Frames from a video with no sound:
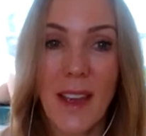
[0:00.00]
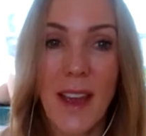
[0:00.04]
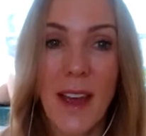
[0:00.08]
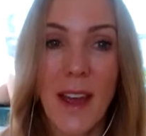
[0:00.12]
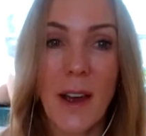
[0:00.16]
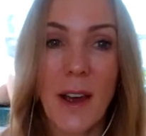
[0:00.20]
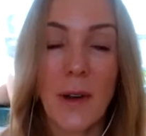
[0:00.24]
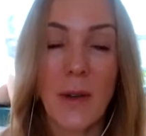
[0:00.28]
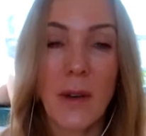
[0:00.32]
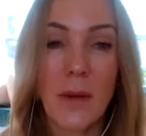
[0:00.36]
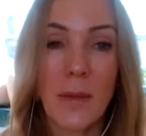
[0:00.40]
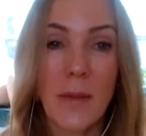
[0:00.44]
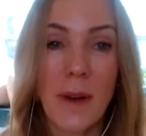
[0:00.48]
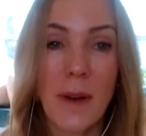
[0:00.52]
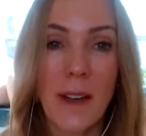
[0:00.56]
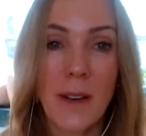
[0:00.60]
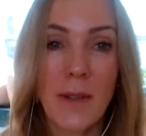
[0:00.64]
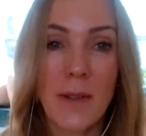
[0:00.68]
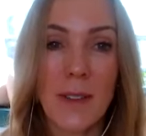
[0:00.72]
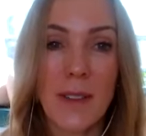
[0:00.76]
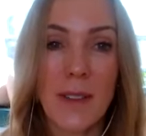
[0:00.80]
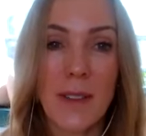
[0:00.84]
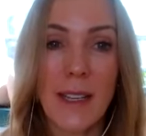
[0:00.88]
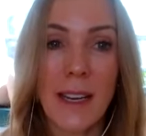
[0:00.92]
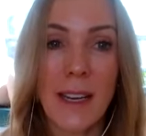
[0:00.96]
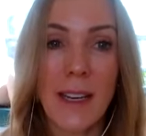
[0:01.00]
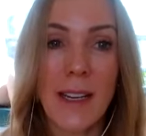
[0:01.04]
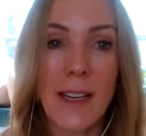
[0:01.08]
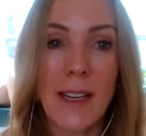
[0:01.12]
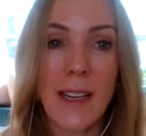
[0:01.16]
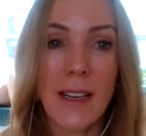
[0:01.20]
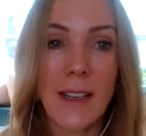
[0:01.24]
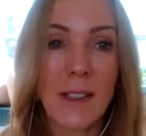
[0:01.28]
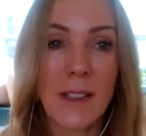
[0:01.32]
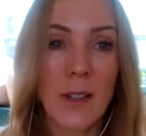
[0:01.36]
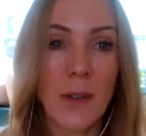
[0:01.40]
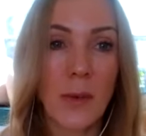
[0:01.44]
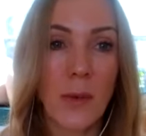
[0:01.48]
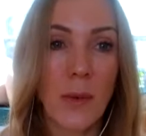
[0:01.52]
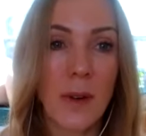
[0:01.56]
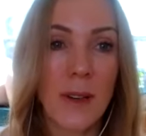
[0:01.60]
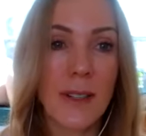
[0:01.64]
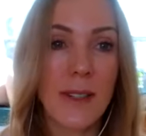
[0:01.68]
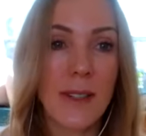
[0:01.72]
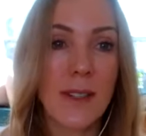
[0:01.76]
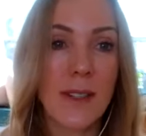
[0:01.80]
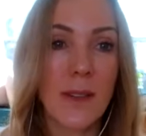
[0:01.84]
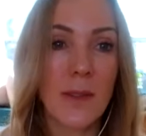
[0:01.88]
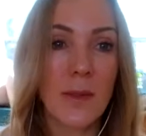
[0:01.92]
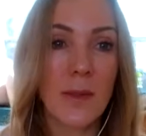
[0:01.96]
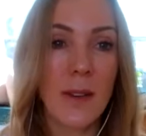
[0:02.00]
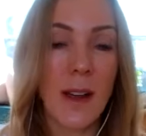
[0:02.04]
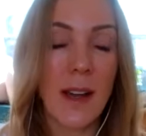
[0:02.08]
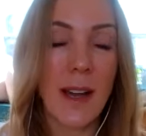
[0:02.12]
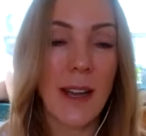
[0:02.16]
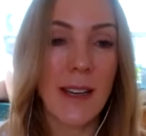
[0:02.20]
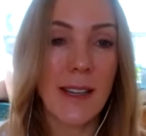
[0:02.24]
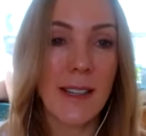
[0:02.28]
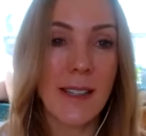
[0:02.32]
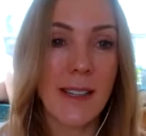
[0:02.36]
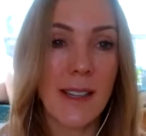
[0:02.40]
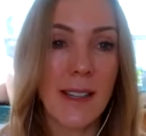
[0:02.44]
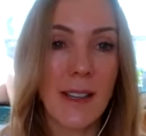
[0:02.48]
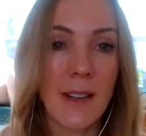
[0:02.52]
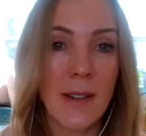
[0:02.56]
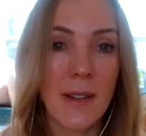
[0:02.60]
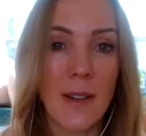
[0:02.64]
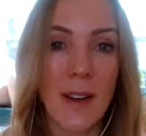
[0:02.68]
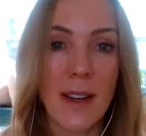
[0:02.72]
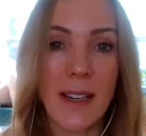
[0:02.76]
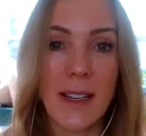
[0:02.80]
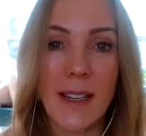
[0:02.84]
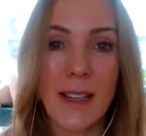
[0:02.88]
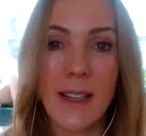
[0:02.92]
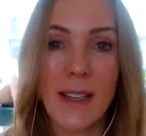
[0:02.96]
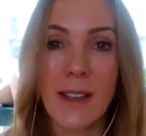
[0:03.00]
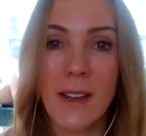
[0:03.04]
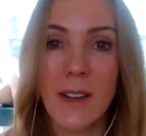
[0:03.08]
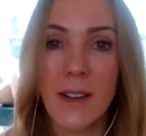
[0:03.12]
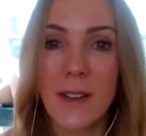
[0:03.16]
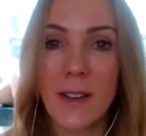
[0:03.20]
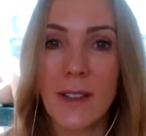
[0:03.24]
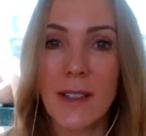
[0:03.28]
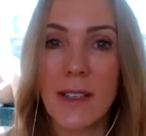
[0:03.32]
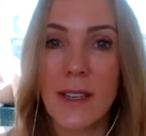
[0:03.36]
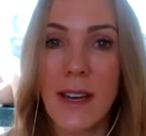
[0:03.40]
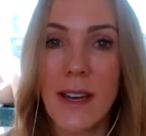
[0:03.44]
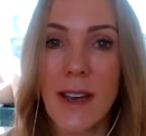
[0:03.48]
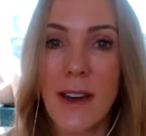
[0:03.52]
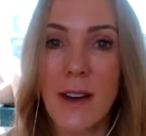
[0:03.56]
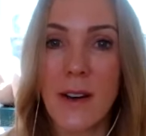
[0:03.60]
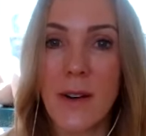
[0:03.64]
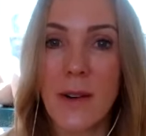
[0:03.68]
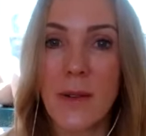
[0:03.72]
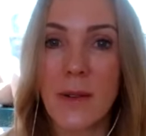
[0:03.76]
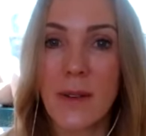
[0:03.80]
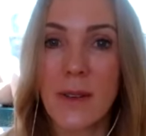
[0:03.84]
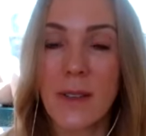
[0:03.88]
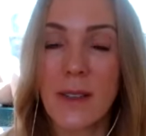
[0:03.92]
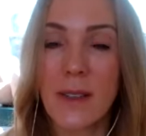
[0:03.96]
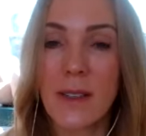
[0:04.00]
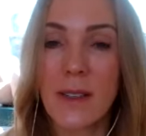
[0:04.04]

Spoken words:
How am I relating to what's arising right here and now?